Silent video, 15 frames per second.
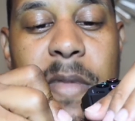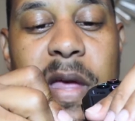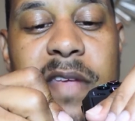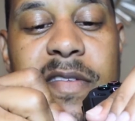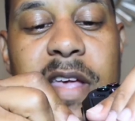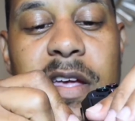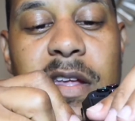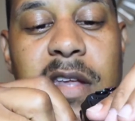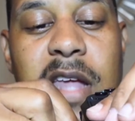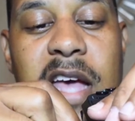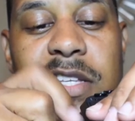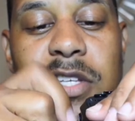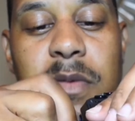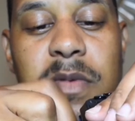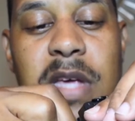Has like a
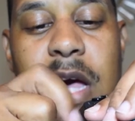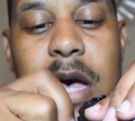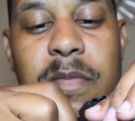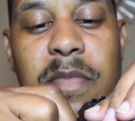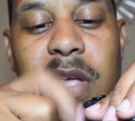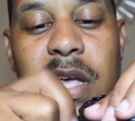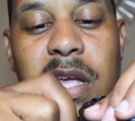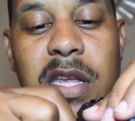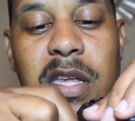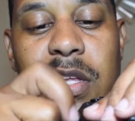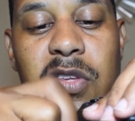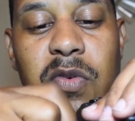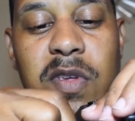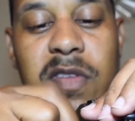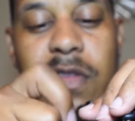notch up top, and
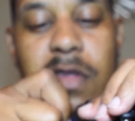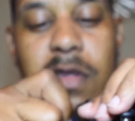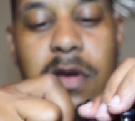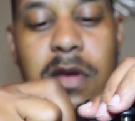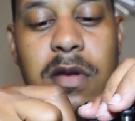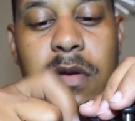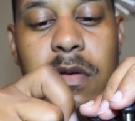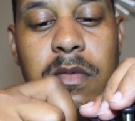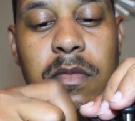it twists it on.